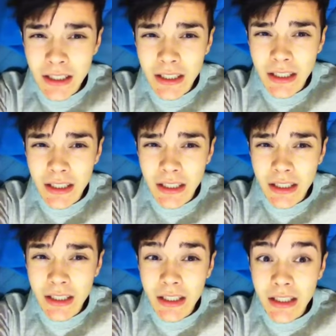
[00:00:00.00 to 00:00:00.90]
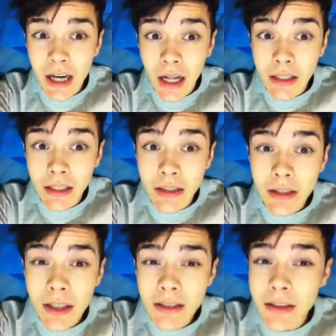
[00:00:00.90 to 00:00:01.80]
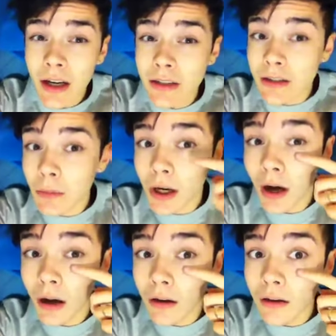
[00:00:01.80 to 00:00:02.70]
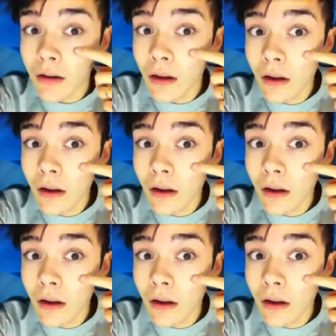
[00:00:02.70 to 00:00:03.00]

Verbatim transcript: Good golly, look at these lines under my eyes.